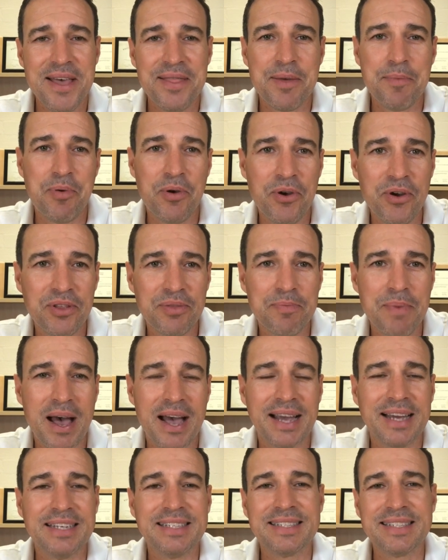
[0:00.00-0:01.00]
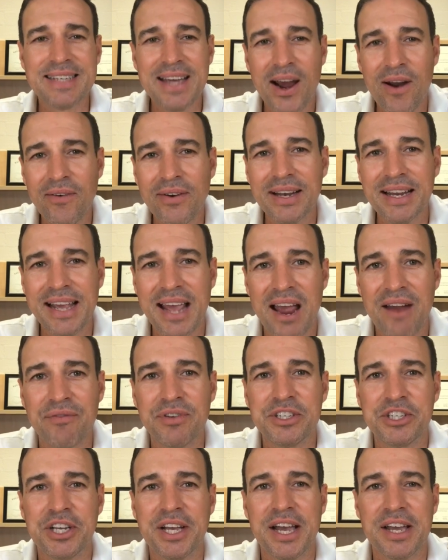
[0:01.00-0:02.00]
the Perth market is currently
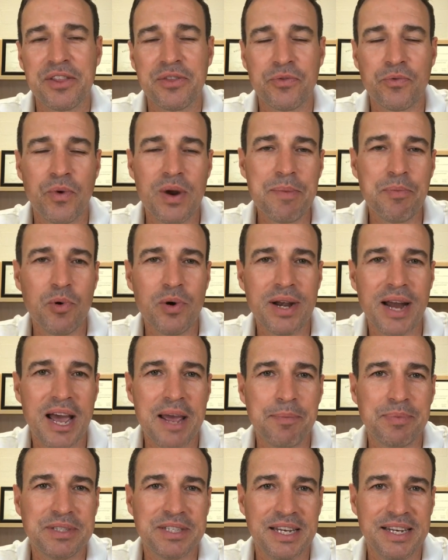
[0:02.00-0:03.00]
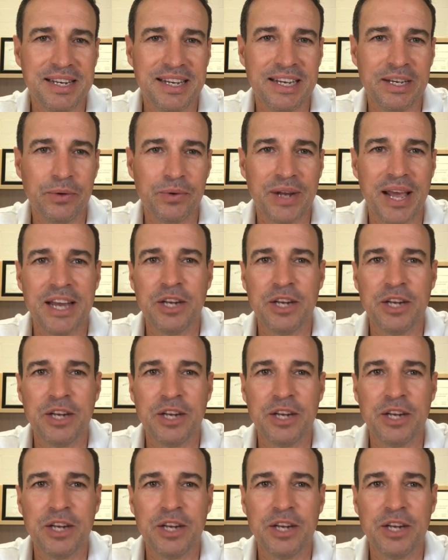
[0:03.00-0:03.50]
averaging a 3.8% yield